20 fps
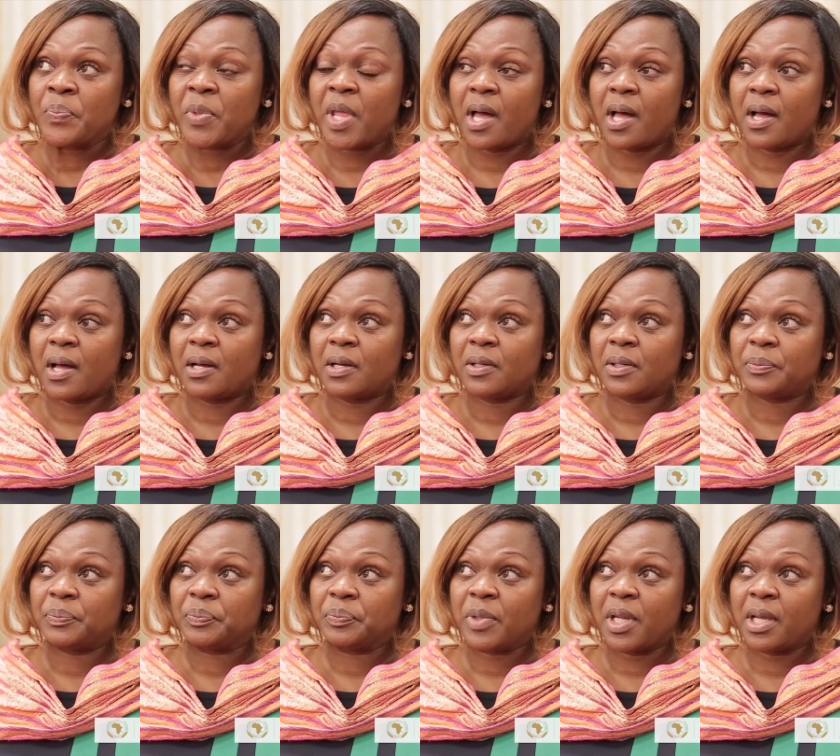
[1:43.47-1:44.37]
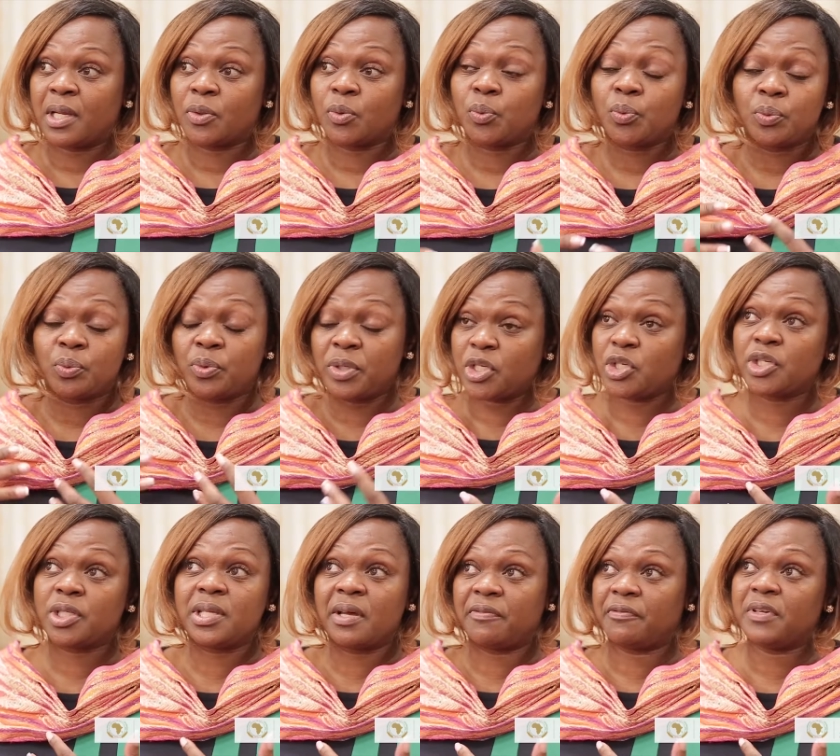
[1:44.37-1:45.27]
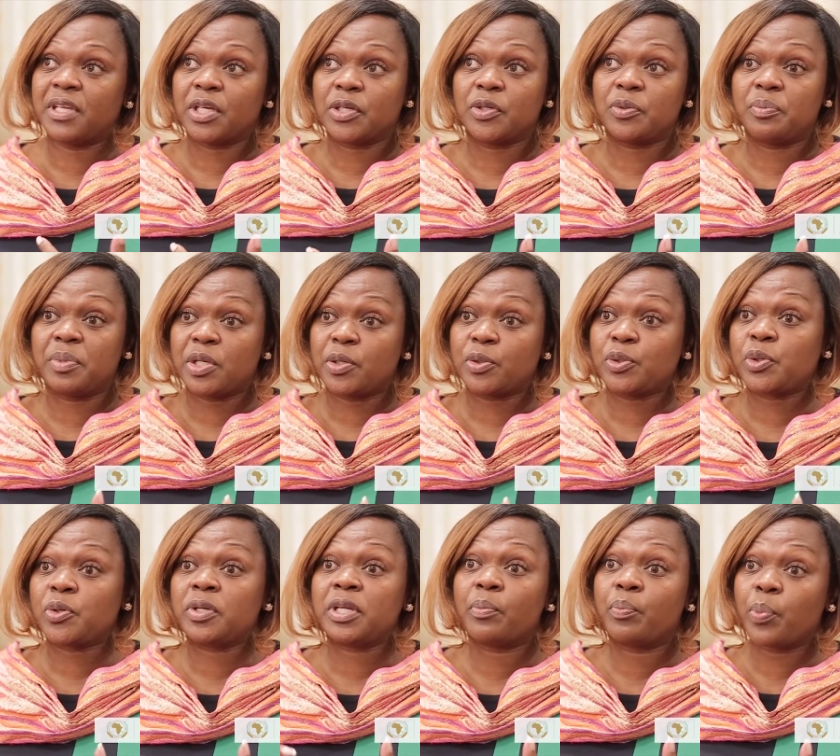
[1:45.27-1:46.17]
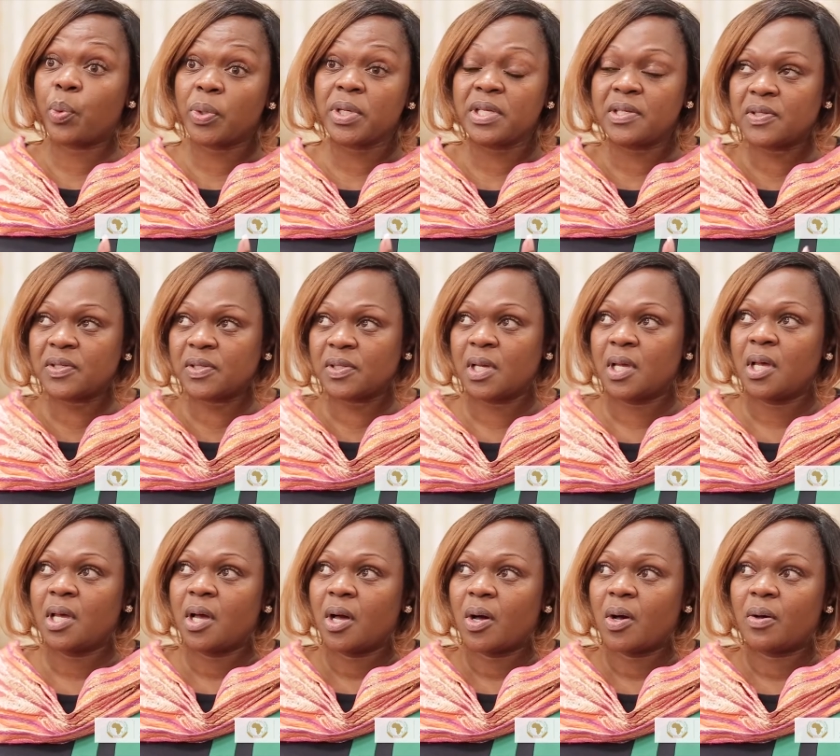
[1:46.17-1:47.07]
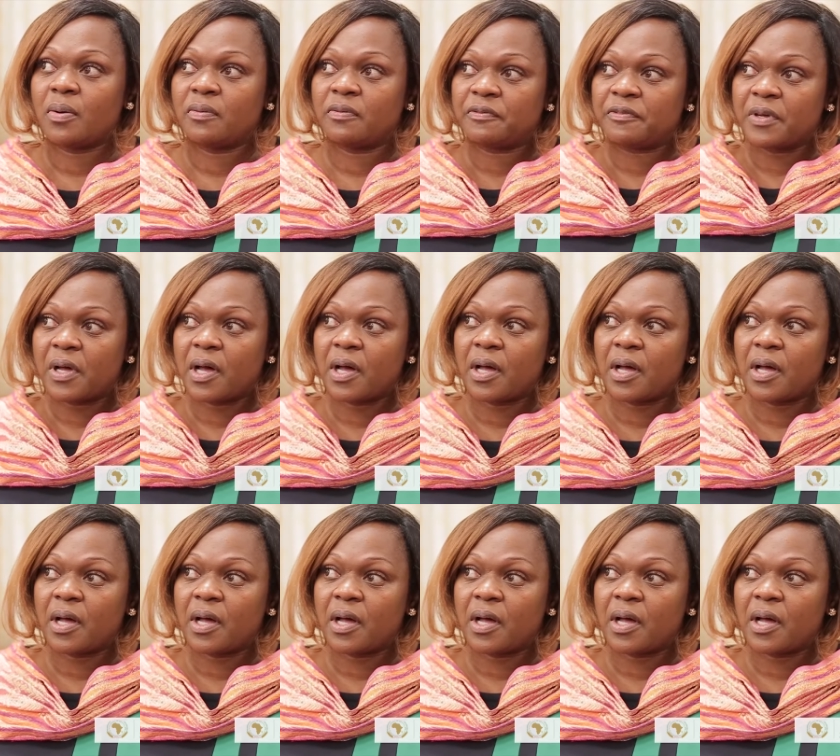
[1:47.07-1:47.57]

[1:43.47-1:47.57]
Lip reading: and which definitely could be the turning point of